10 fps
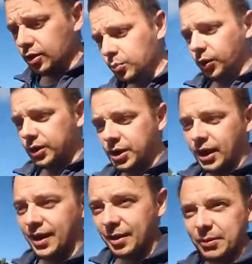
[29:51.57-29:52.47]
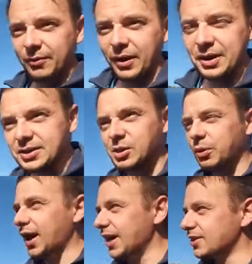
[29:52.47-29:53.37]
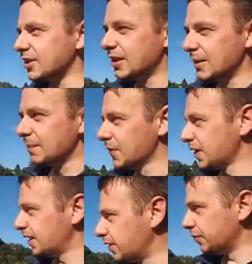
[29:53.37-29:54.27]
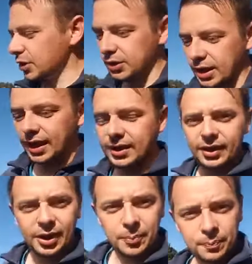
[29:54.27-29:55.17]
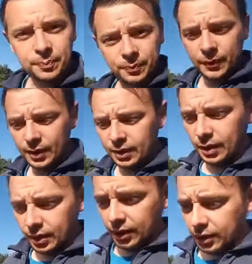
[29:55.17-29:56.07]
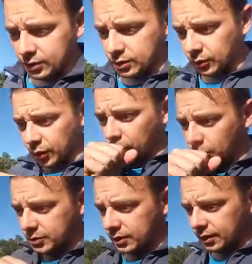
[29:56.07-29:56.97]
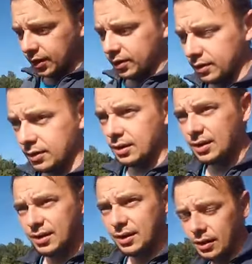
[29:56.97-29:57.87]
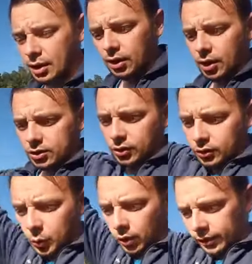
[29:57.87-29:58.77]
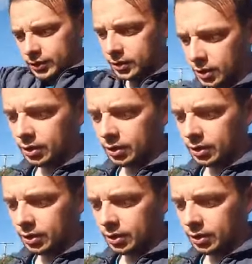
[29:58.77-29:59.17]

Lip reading: but I'd be very surprised if they've dug a dug the homes in there, dug the warrens.